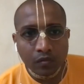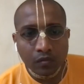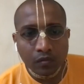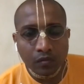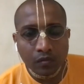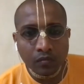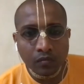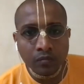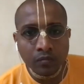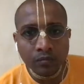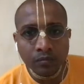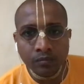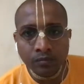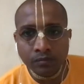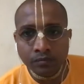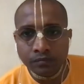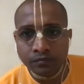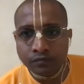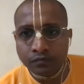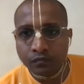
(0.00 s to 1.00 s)

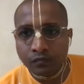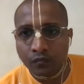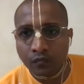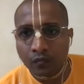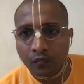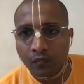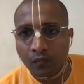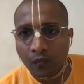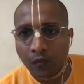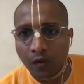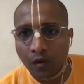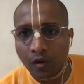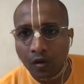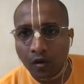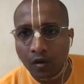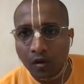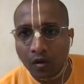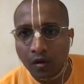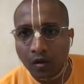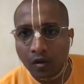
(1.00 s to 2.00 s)
the
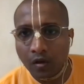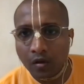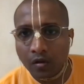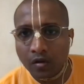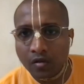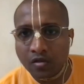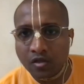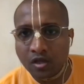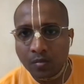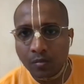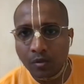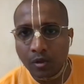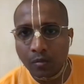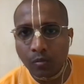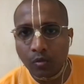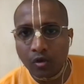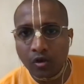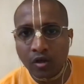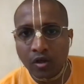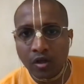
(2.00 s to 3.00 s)
same
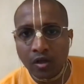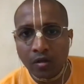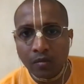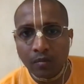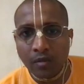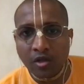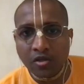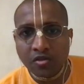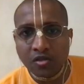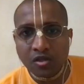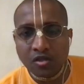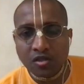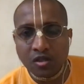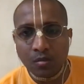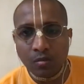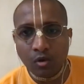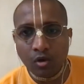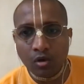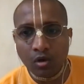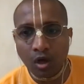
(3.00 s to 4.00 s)
purport he mentions
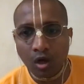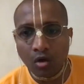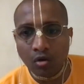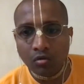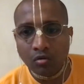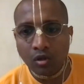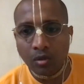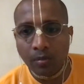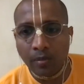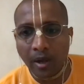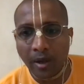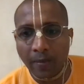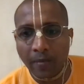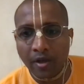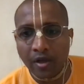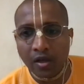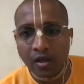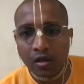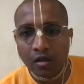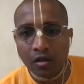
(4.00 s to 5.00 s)
about how the
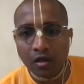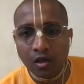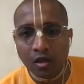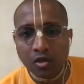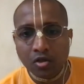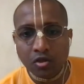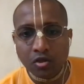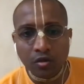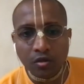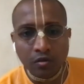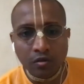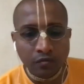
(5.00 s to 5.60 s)
Brahminical culture,